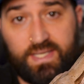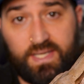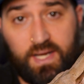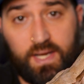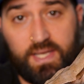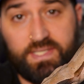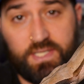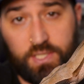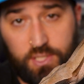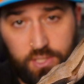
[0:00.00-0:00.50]
it
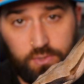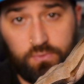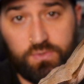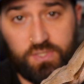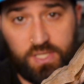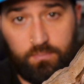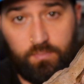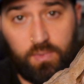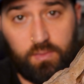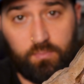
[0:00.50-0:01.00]
is a huge
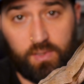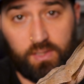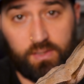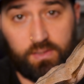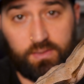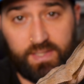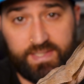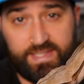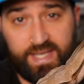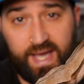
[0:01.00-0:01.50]
commitment.
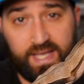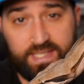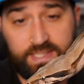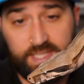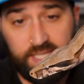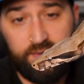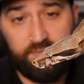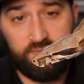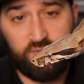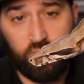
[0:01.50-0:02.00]
These guys
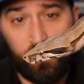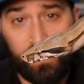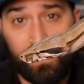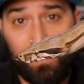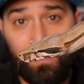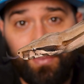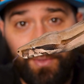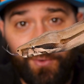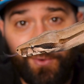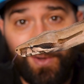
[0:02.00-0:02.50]
live 20
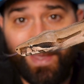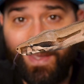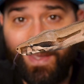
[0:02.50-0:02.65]
to 30